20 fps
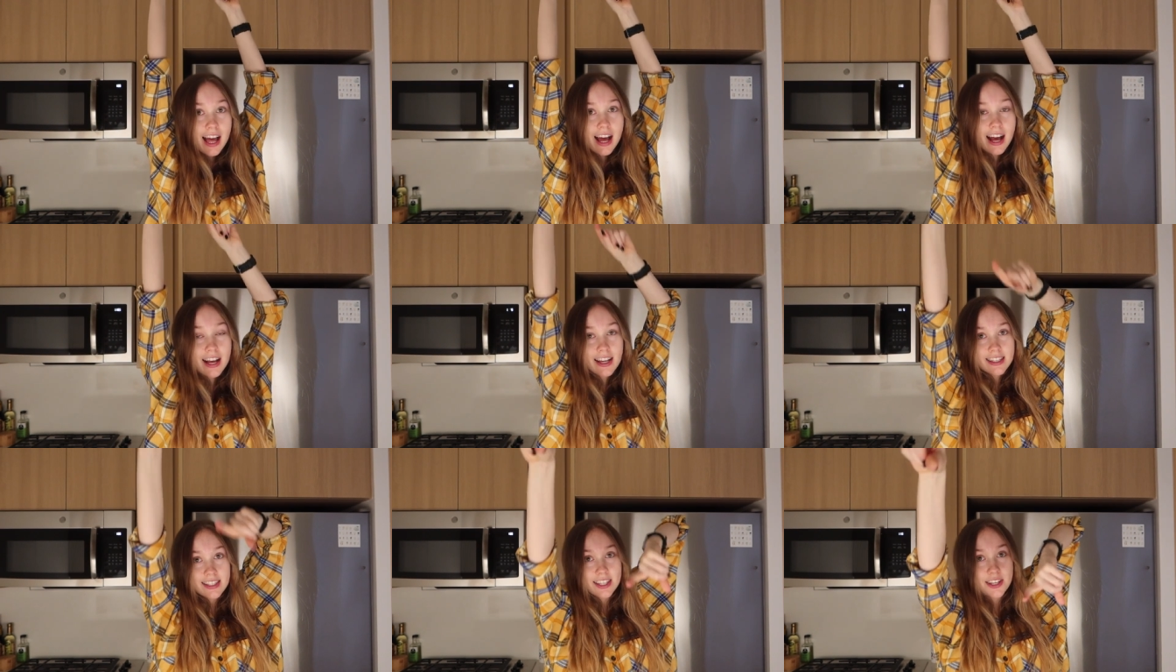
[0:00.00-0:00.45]

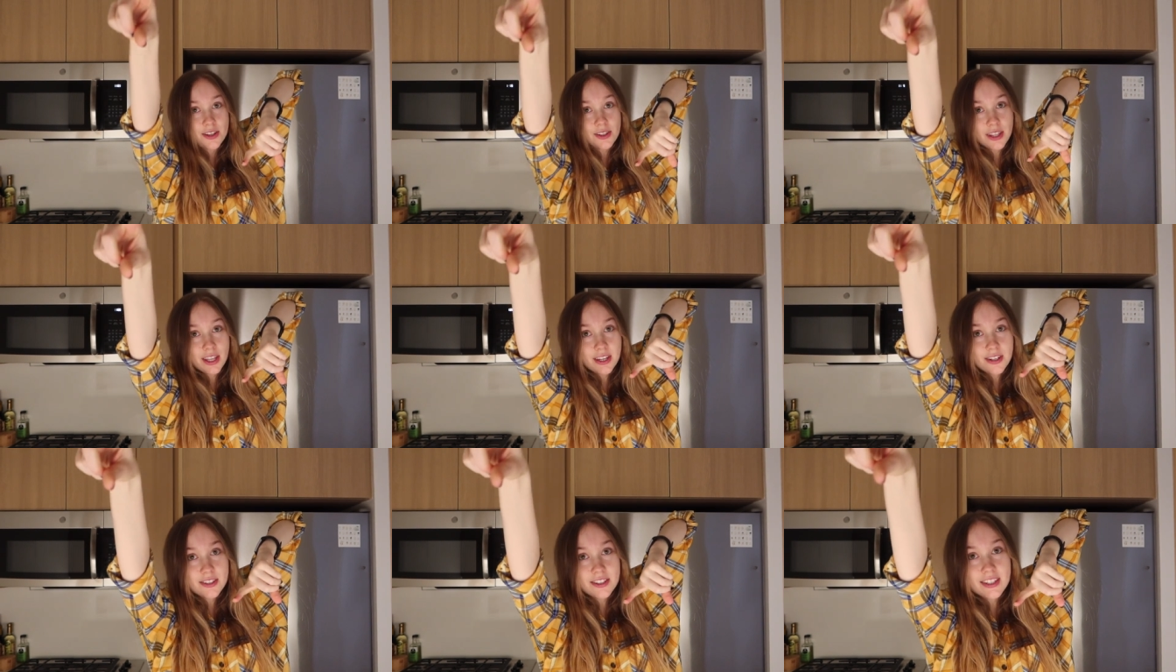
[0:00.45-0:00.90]
I'll see you
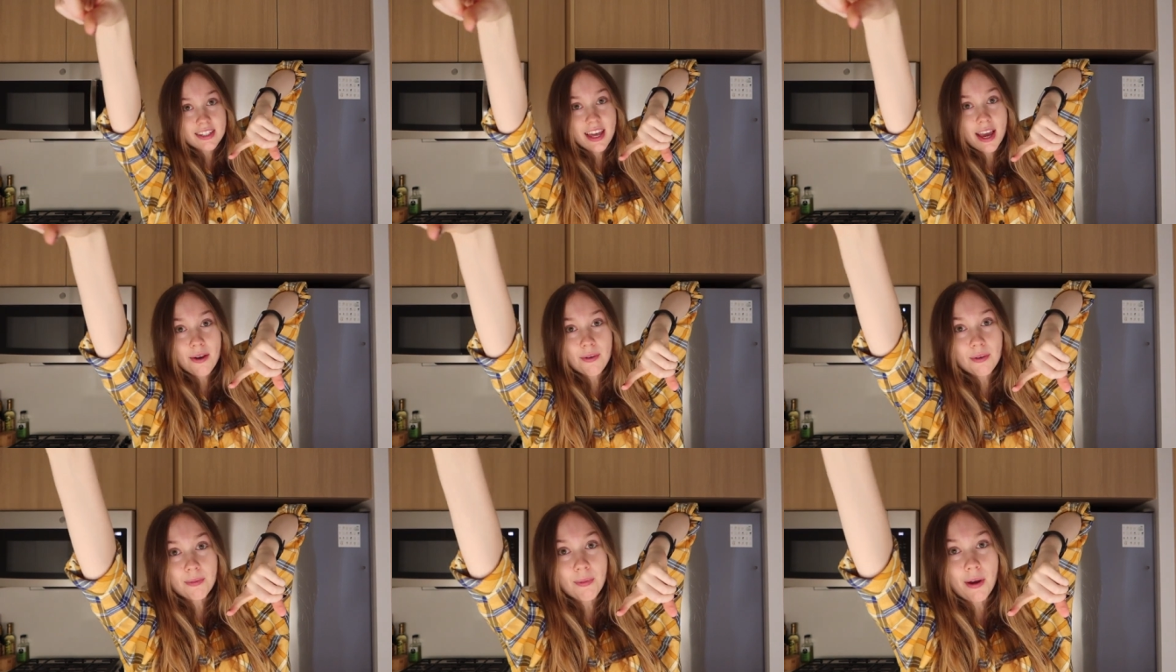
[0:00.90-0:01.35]
later
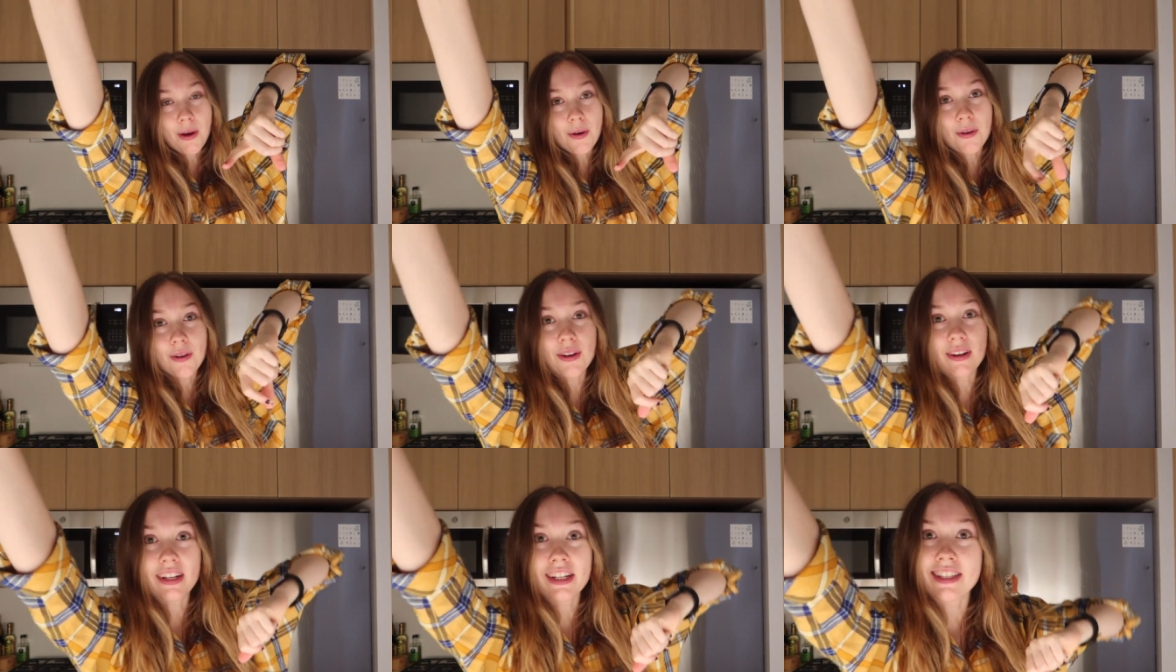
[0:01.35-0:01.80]
today when my
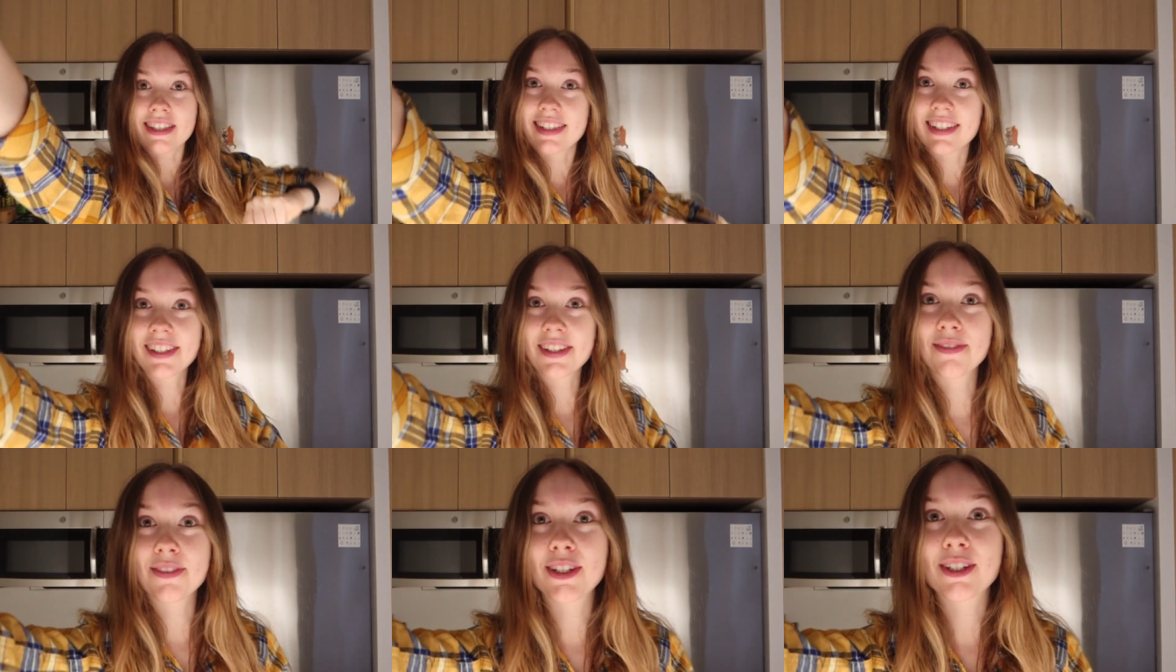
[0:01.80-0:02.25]
order gets
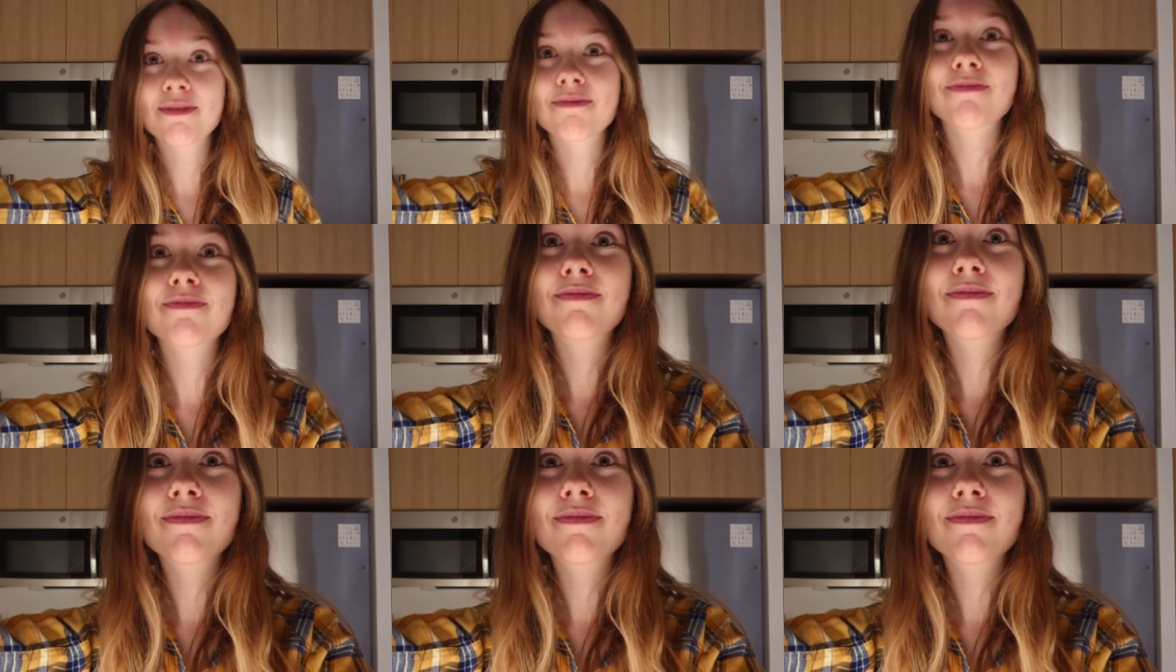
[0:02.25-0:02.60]
delivered.